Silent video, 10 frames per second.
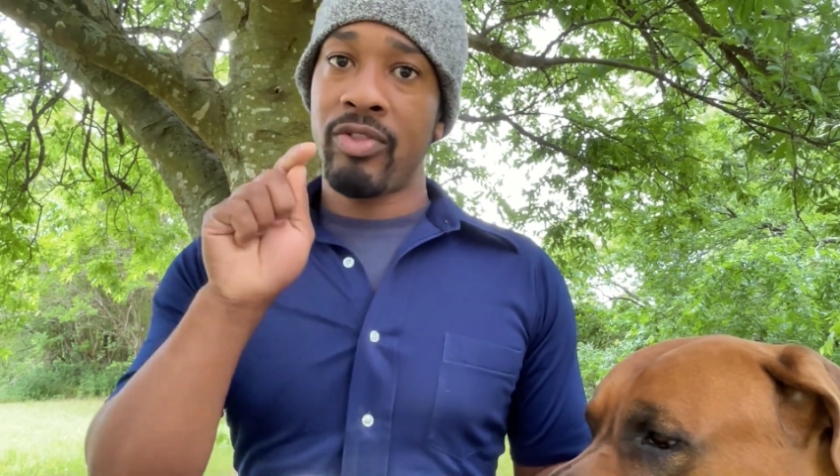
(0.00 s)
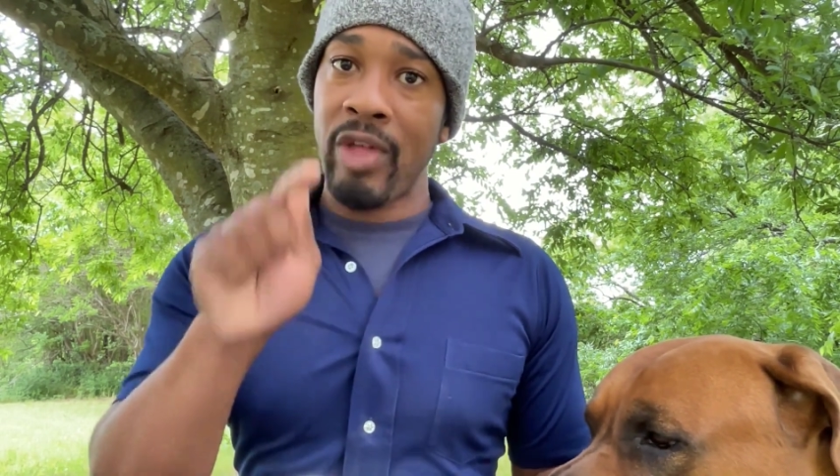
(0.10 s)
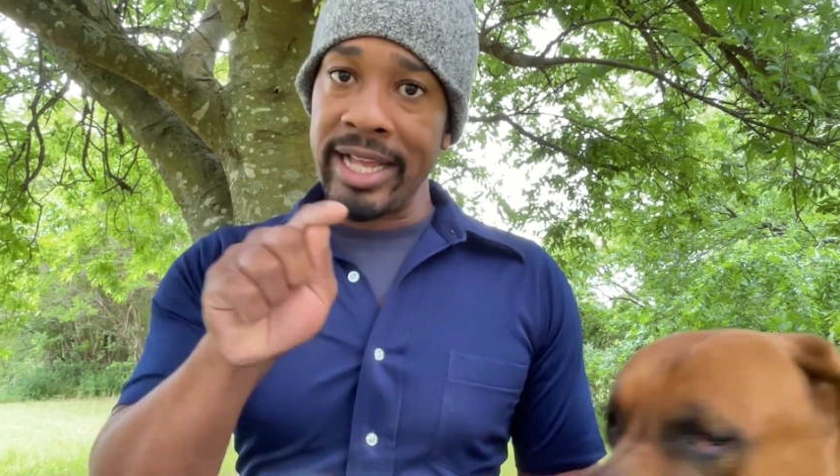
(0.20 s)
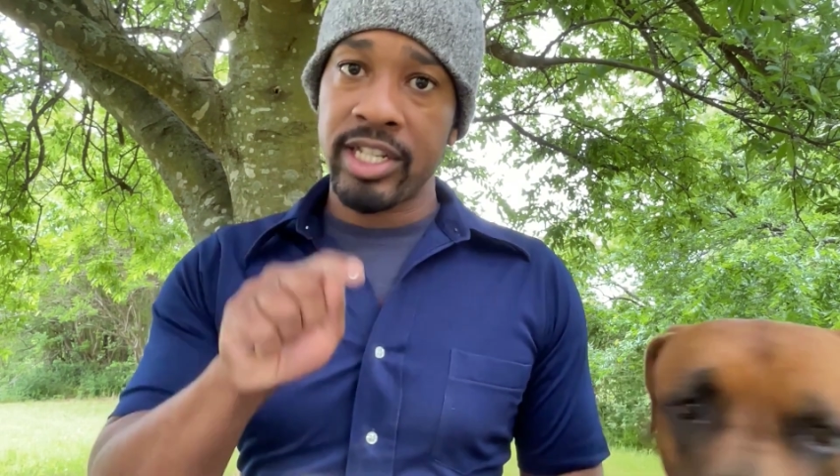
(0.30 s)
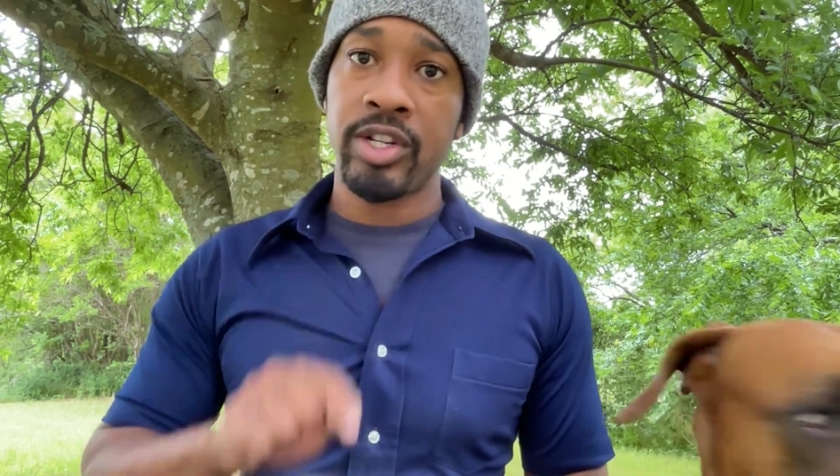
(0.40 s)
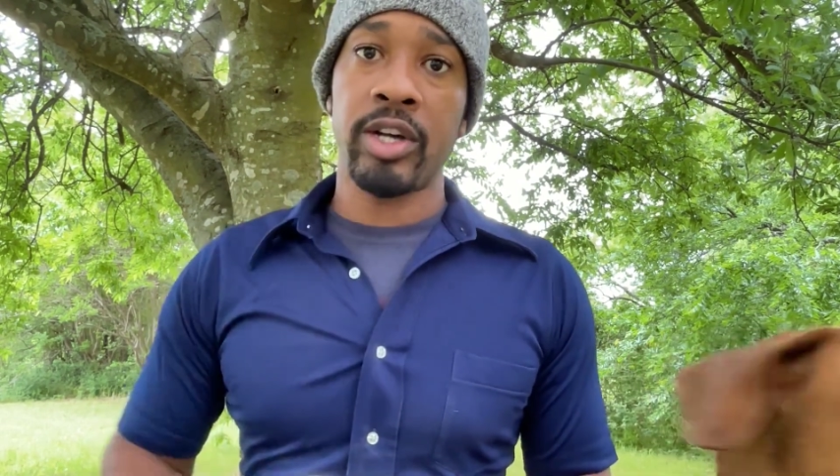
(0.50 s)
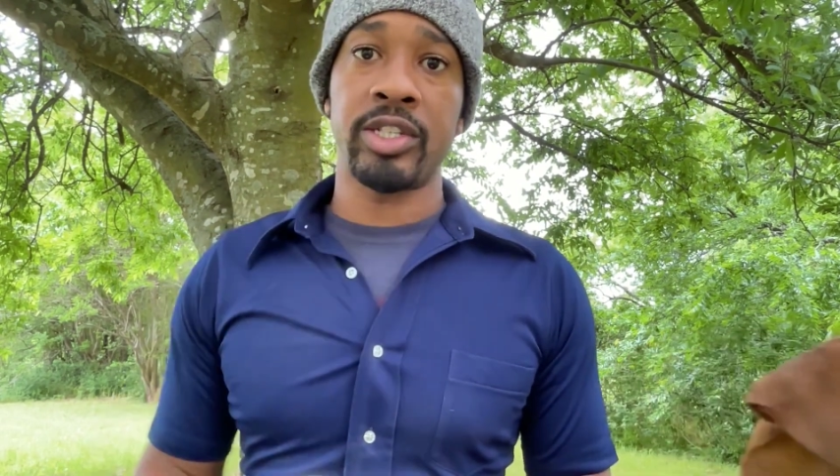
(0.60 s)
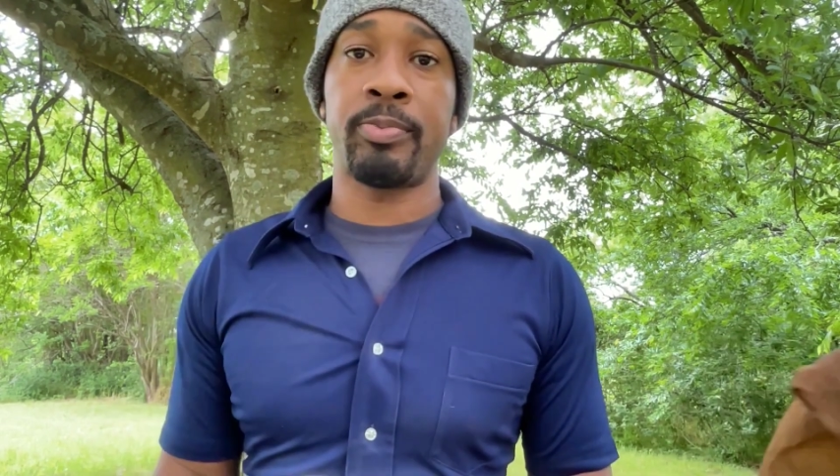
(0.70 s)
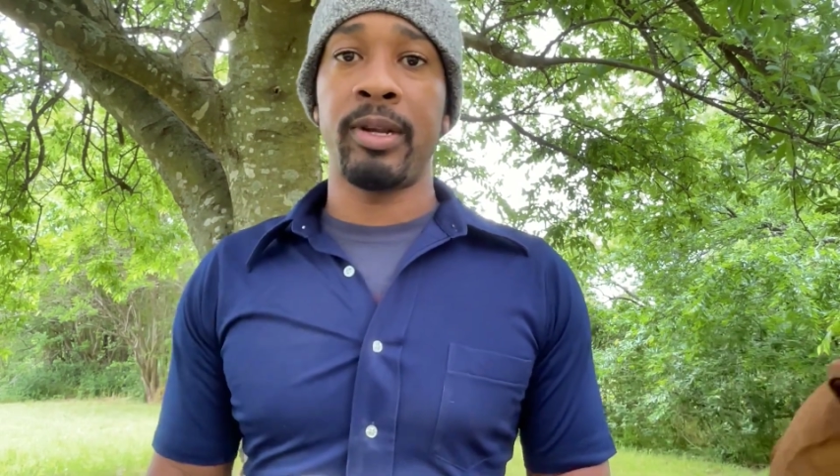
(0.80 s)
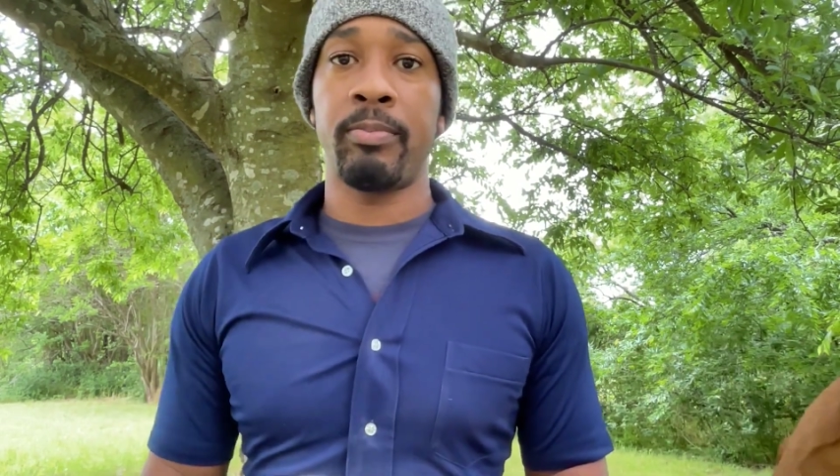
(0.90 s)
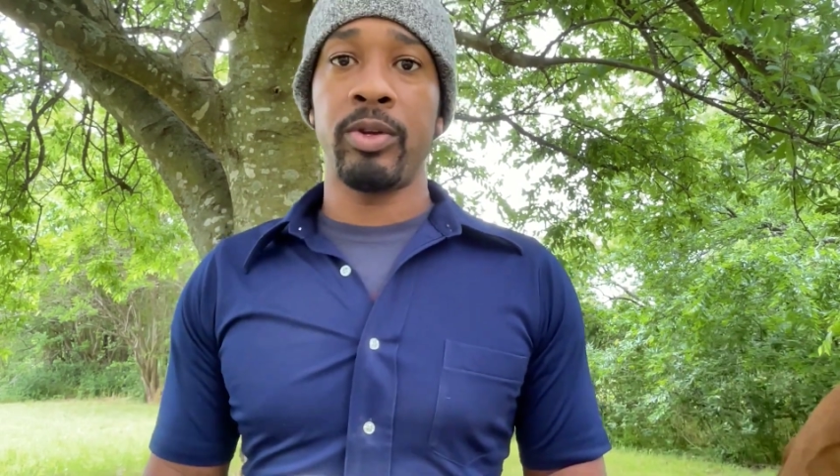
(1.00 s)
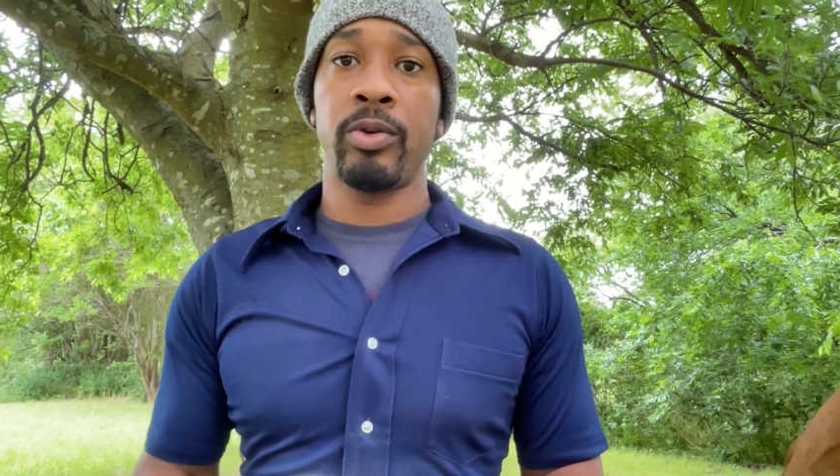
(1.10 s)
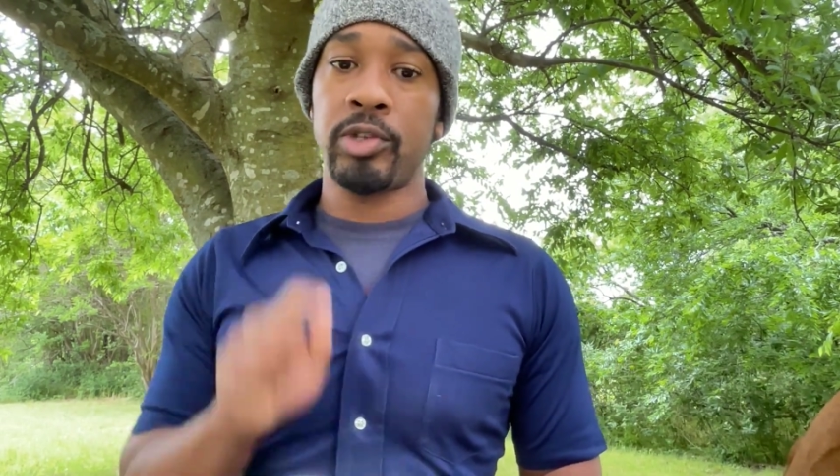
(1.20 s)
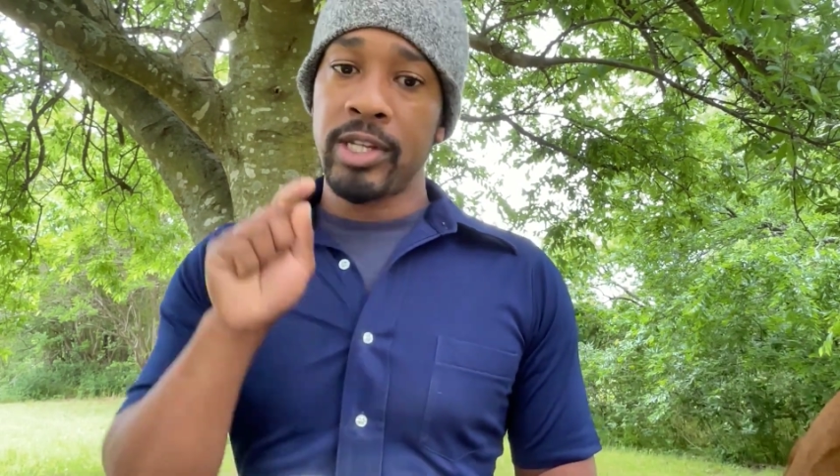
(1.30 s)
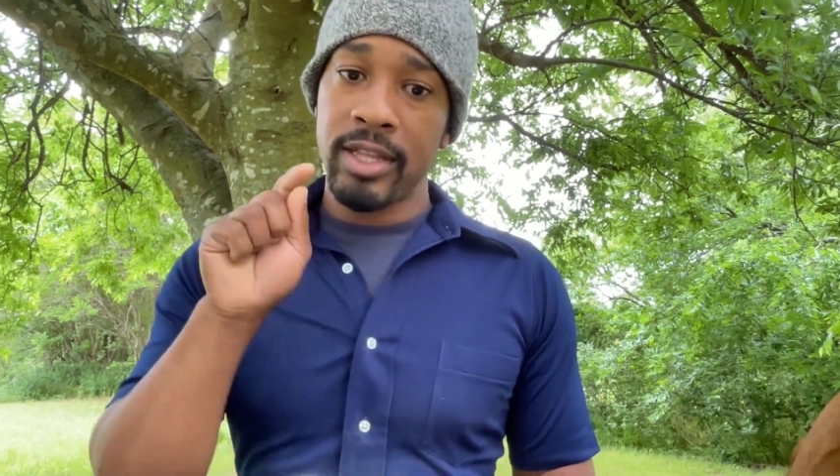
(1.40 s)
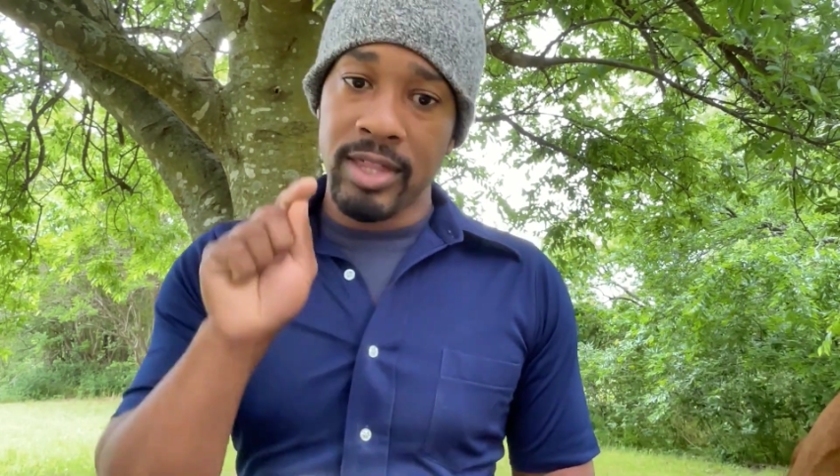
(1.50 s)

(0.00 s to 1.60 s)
That's a dog that's been abused.